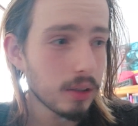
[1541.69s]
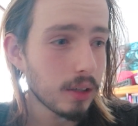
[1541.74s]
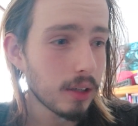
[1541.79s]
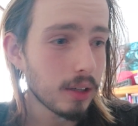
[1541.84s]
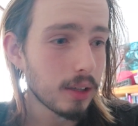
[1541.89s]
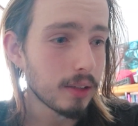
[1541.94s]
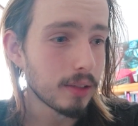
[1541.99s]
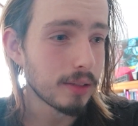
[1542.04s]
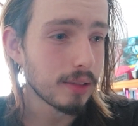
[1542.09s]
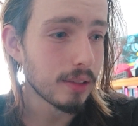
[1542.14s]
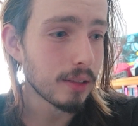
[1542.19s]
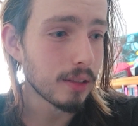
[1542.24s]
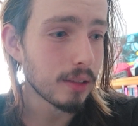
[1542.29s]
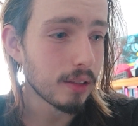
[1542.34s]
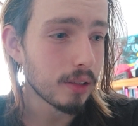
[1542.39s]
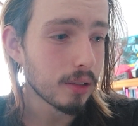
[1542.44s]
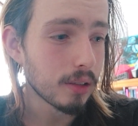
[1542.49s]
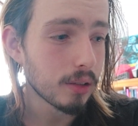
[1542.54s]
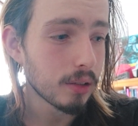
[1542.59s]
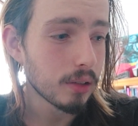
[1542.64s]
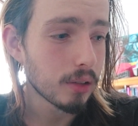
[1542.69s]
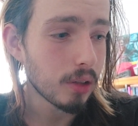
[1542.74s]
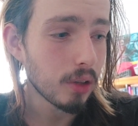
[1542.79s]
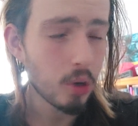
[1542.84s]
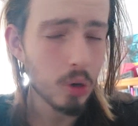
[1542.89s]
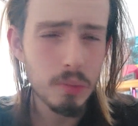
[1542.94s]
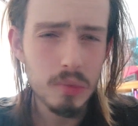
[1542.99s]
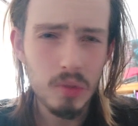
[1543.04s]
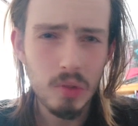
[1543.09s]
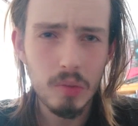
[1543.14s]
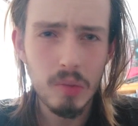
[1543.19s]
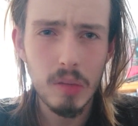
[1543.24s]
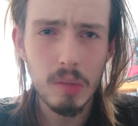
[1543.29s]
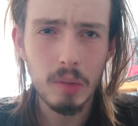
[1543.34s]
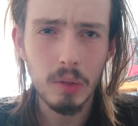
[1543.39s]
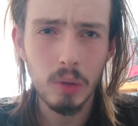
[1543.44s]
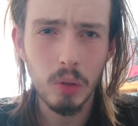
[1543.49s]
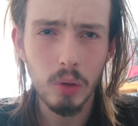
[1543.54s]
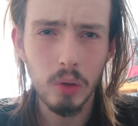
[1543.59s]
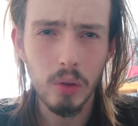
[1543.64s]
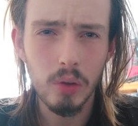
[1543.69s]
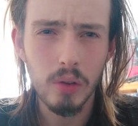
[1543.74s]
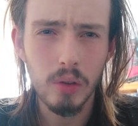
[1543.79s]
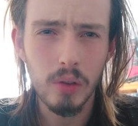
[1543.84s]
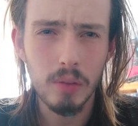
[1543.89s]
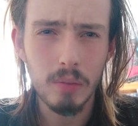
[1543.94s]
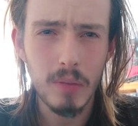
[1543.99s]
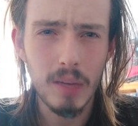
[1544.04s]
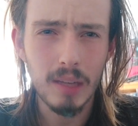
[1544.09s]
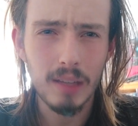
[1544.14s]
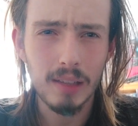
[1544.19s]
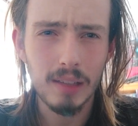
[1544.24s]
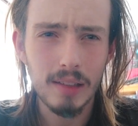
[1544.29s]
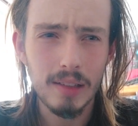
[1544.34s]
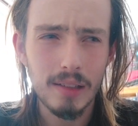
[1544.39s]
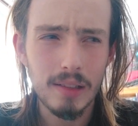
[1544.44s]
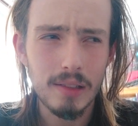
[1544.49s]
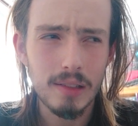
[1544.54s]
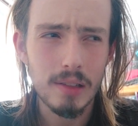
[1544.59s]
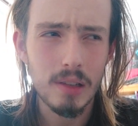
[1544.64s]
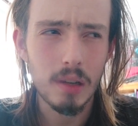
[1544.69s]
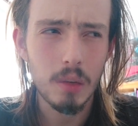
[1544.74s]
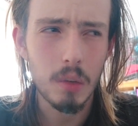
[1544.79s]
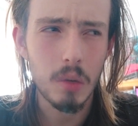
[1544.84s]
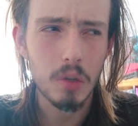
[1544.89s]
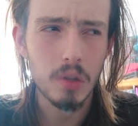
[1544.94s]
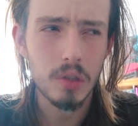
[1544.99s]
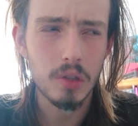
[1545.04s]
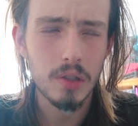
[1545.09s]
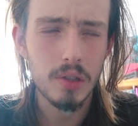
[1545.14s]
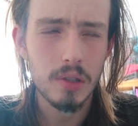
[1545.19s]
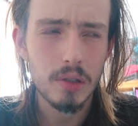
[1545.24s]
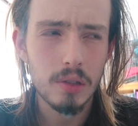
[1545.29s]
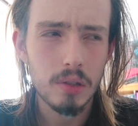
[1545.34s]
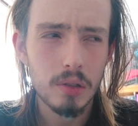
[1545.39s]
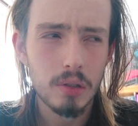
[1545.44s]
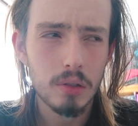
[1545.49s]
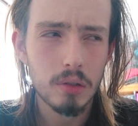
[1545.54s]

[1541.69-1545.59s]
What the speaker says: And I hope some people other than mandolinists are watching this.